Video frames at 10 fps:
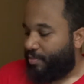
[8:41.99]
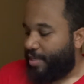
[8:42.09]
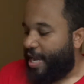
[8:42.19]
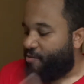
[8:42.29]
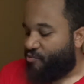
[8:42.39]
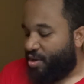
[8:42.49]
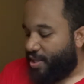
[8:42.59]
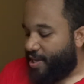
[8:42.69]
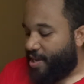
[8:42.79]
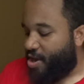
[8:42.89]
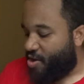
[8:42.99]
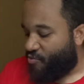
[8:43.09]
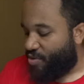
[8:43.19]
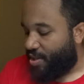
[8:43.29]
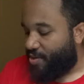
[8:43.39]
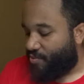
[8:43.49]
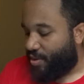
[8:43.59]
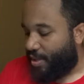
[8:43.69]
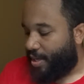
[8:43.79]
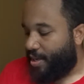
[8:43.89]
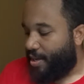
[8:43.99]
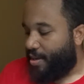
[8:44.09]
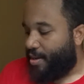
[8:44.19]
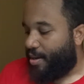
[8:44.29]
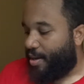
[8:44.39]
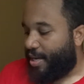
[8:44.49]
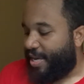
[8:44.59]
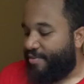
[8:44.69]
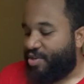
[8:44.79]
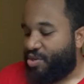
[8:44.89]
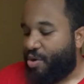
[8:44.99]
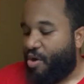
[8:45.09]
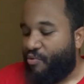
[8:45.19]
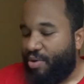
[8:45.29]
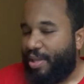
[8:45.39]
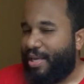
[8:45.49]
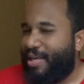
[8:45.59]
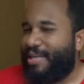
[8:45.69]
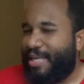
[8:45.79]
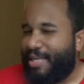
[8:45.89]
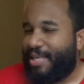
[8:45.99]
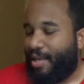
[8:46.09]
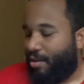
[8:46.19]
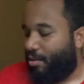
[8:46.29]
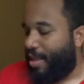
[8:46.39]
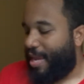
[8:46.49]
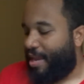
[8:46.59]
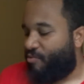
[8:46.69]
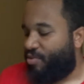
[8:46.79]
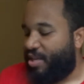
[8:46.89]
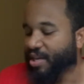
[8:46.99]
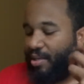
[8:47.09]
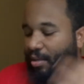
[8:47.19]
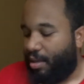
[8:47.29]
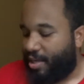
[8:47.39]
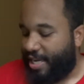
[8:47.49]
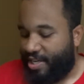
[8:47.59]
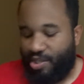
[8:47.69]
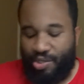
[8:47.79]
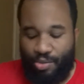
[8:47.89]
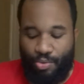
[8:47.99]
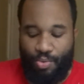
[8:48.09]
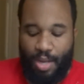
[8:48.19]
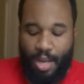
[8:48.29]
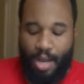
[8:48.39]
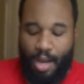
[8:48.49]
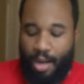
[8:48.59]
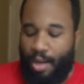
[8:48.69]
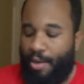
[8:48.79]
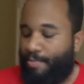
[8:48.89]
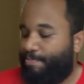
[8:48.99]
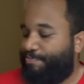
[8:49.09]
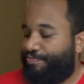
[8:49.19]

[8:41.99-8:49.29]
it really, really, really gives you a really good detail and a really good look into how